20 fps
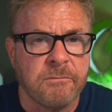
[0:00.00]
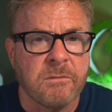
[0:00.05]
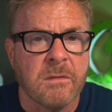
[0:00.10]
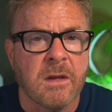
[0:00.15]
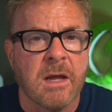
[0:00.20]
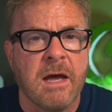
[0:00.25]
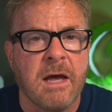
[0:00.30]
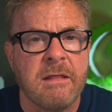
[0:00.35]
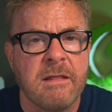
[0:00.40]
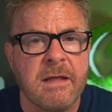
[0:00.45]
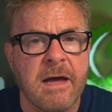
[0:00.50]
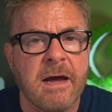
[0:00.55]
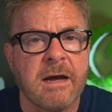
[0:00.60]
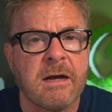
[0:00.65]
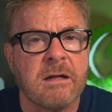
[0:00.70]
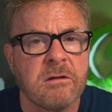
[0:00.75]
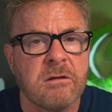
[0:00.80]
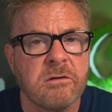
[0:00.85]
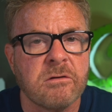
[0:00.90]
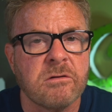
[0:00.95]
and that
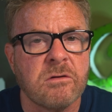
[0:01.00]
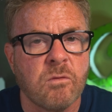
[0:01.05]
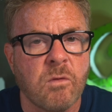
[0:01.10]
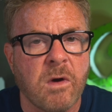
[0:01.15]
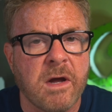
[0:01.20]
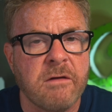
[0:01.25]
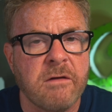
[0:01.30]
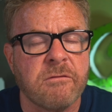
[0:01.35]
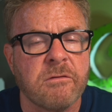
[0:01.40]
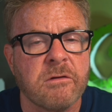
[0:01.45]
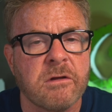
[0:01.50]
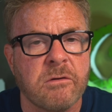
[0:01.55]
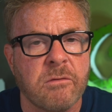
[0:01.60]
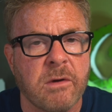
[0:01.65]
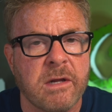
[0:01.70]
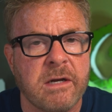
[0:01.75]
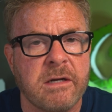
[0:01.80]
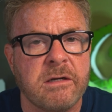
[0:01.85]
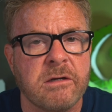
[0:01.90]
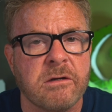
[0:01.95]
cleared the way for the
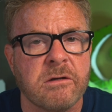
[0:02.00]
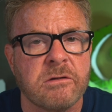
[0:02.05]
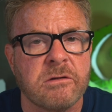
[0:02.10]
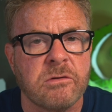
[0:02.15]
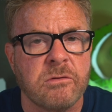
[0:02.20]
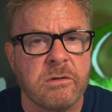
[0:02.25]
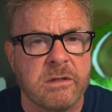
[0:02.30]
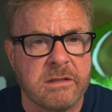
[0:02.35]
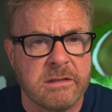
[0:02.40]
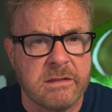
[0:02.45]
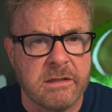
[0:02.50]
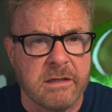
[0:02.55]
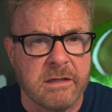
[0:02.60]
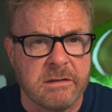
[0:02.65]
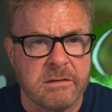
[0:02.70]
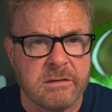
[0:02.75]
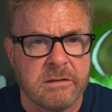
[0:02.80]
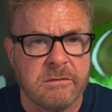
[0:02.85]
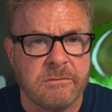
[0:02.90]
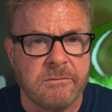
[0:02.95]
Grenadier to
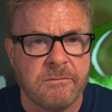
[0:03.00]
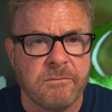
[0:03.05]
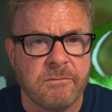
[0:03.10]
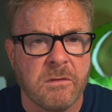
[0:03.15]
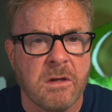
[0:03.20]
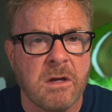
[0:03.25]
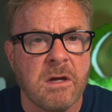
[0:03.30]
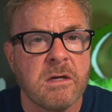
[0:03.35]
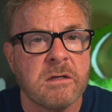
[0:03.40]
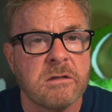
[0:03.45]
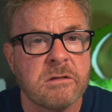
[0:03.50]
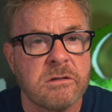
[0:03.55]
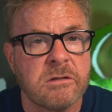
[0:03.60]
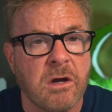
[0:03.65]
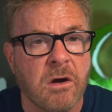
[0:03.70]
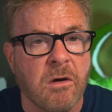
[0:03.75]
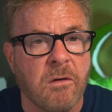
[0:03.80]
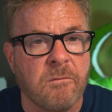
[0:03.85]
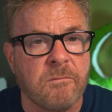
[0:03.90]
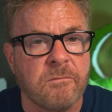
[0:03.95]
exist.
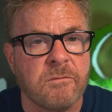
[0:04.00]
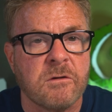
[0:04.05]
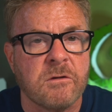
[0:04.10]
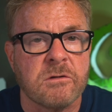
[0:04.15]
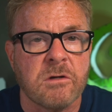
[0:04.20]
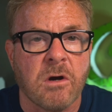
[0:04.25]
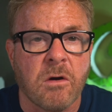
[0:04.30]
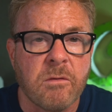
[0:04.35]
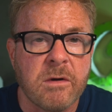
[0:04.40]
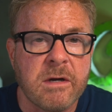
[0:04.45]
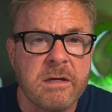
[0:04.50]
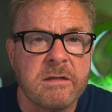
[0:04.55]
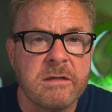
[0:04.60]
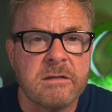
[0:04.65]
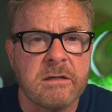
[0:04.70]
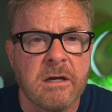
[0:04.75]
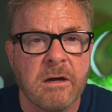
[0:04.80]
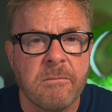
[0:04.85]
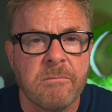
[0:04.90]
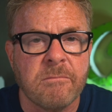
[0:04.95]
So, there's already
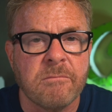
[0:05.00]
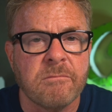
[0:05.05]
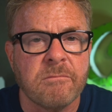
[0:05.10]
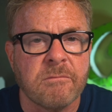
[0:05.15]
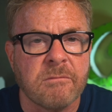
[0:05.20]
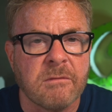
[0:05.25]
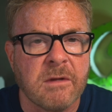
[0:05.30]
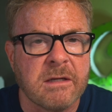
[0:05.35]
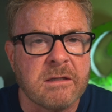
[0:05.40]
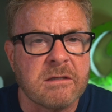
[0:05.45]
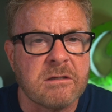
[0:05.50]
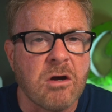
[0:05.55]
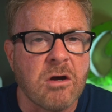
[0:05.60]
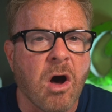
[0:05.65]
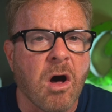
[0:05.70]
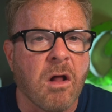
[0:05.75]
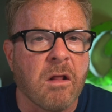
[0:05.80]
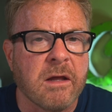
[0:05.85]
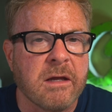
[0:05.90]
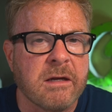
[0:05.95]
some, let's
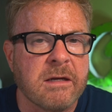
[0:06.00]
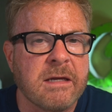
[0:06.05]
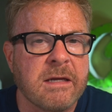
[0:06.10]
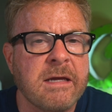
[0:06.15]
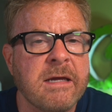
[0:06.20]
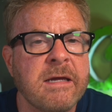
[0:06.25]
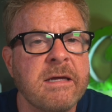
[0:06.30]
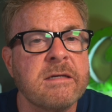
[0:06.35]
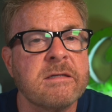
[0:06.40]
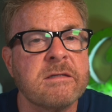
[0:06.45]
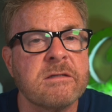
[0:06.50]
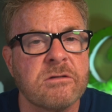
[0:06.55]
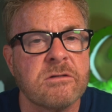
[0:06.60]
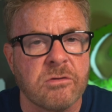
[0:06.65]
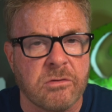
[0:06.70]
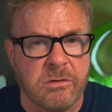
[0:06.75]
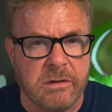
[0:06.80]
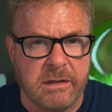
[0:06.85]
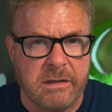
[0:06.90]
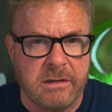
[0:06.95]
call it,
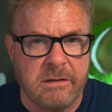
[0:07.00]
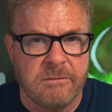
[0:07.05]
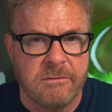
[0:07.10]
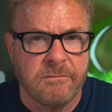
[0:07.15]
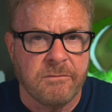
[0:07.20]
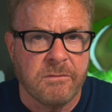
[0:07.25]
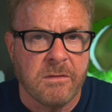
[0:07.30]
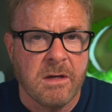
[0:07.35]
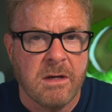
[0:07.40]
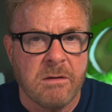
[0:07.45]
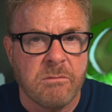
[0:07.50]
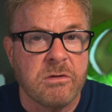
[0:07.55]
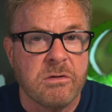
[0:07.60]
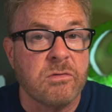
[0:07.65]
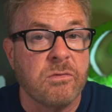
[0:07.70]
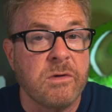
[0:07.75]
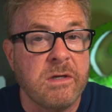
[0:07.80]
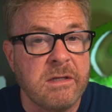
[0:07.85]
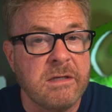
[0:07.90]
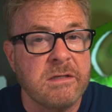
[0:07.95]
history
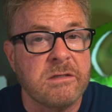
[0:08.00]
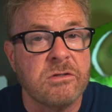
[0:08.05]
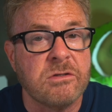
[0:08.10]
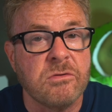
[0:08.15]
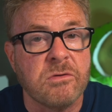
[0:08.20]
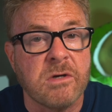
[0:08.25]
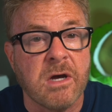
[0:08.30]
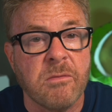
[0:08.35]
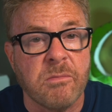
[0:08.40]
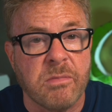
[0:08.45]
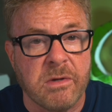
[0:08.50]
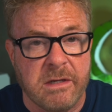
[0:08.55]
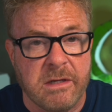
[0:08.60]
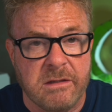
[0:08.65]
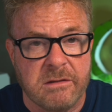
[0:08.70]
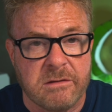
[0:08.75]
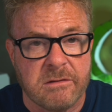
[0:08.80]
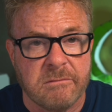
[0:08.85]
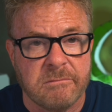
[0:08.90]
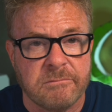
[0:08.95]
between these two
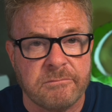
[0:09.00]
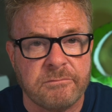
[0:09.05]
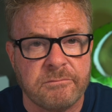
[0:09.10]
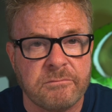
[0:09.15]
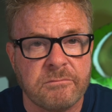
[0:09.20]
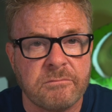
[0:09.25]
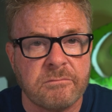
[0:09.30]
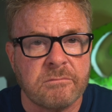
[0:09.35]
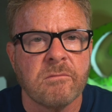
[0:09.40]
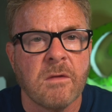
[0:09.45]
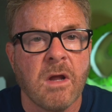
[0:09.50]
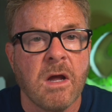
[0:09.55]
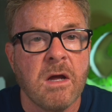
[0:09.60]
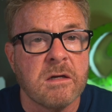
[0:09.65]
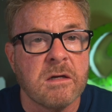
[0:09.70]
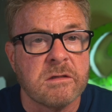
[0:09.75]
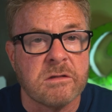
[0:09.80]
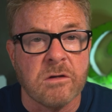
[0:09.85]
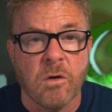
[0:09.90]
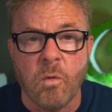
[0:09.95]
companies.
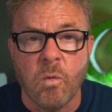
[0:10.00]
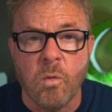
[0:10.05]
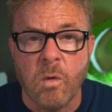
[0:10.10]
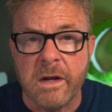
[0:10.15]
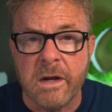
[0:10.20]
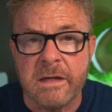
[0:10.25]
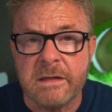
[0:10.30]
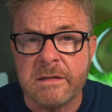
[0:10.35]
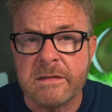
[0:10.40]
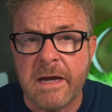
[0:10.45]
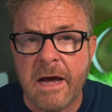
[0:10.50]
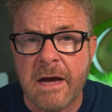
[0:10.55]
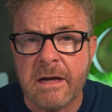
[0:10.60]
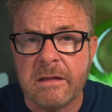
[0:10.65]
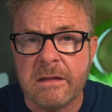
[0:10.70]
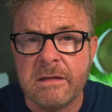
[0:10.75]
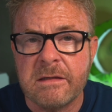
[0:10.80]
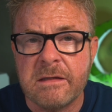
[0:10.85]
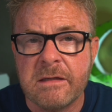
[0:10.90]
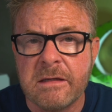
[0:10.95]
So what
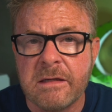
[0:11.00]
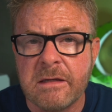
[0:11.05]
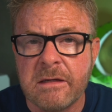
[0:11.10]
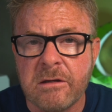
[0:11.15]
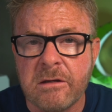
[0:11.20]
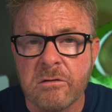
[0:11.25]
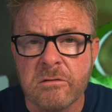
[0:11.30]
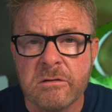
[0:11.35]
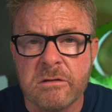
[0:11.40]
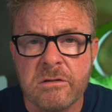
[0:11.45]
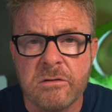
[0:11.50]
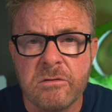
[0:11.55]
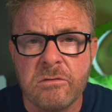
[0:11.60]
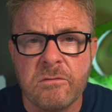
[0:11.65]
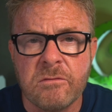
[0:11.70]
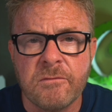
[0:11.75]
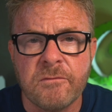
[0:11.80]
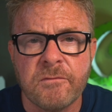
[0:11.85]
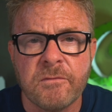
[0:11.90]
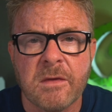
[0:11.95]
exactly did INEOS do?
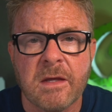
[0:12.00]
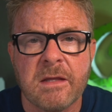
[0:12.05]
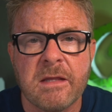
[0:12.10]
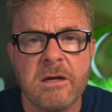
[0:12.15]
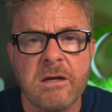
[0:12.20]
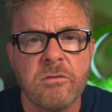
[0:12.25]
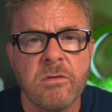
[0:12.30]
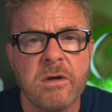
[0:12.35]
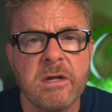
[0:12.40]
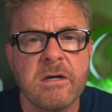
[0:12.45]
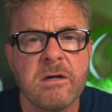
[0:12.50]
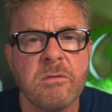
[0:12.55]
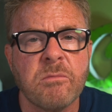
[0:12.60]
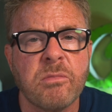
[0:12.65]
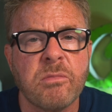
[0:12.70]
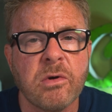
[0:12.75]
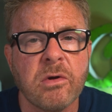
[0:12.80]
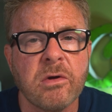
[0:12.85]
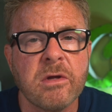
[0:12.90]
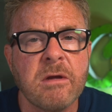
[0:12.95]
They created a
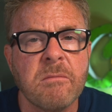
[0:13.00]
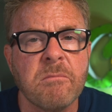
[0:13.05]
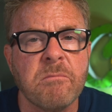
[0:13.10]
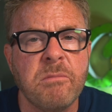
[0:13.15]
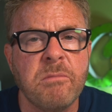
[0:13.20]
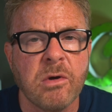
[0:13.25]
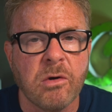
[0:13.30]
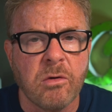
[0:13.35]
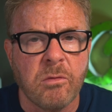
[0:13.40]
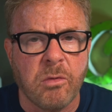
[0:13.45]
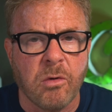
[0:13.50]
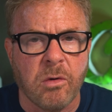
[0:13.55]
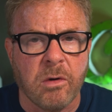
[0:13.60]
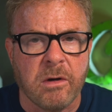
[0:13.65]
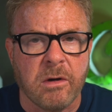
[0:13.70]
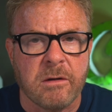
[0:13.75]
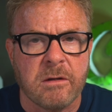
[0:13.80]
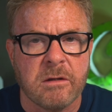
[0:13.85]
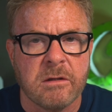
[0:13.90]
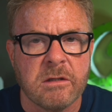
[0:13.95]
brilliant
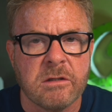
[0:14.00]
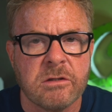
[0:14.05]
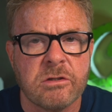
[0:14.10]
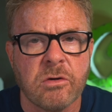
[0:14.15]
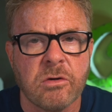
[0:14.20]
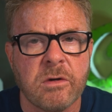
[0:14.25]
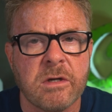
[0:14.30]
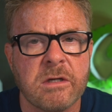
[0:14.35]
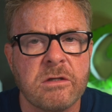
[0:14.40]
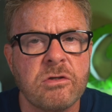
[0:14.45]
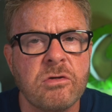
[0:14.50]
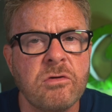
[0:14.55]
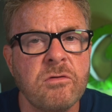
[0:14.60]
billboard showing two